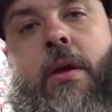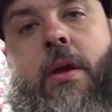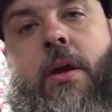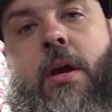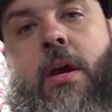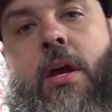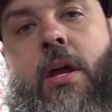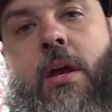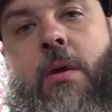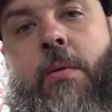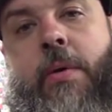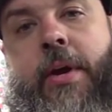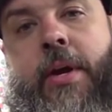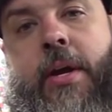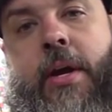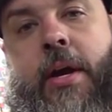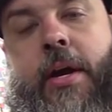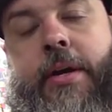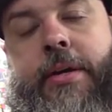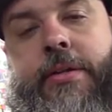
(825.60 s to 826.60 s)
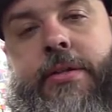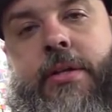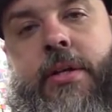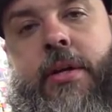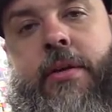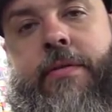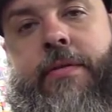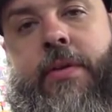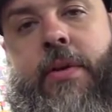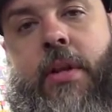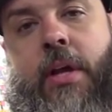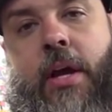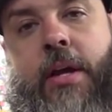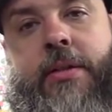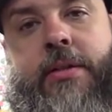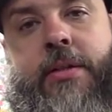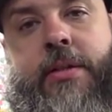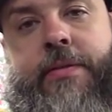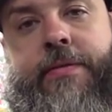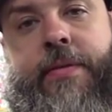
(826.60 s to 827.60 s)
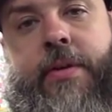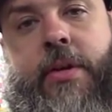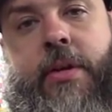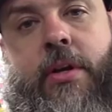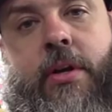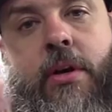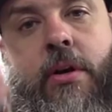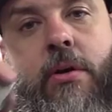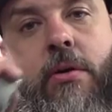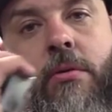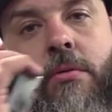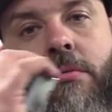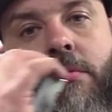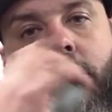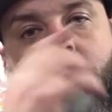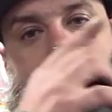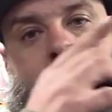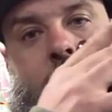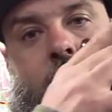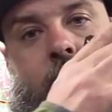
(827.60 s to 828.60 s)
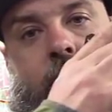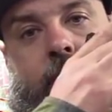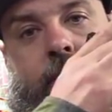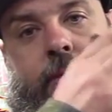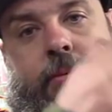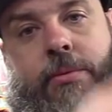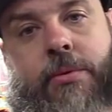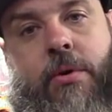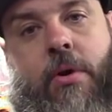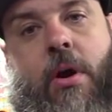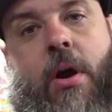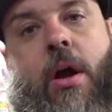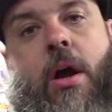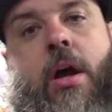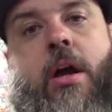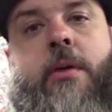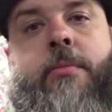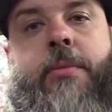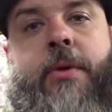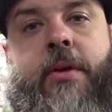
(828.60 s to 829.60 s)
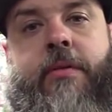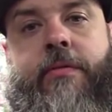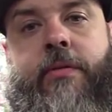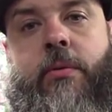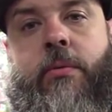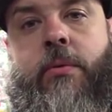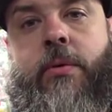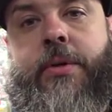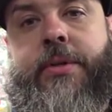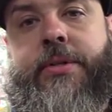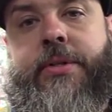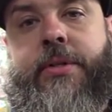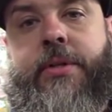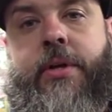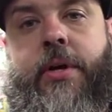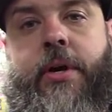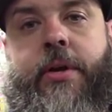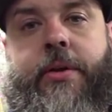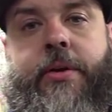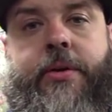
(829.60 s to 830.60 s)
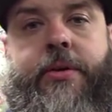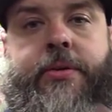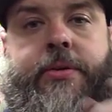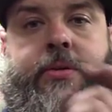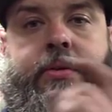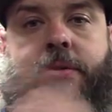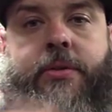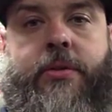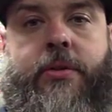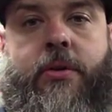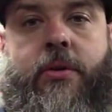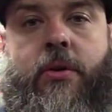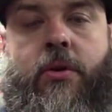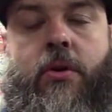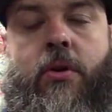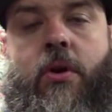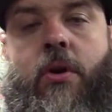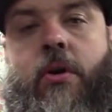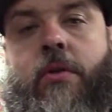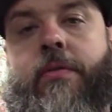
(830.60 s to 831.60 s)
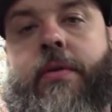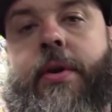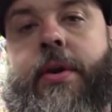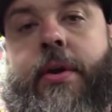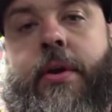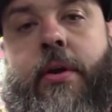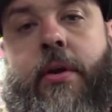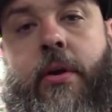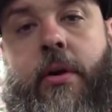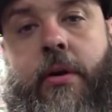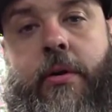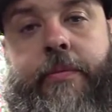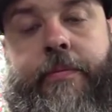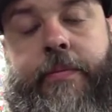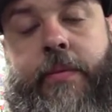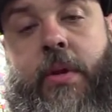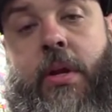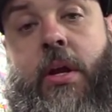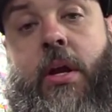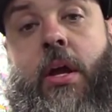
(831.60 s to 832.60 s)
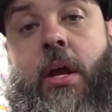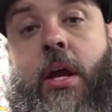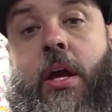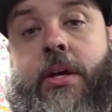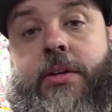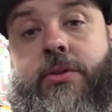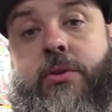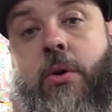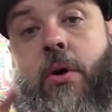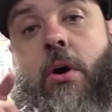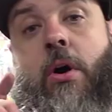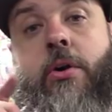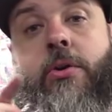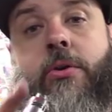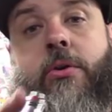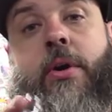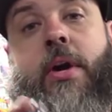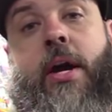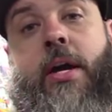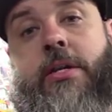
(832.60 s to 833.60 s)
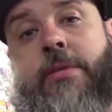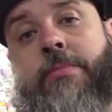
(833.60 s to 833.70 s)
anyway guys, if you like this video, like and subscribe, and if you want to see the others, over here. And to all you guys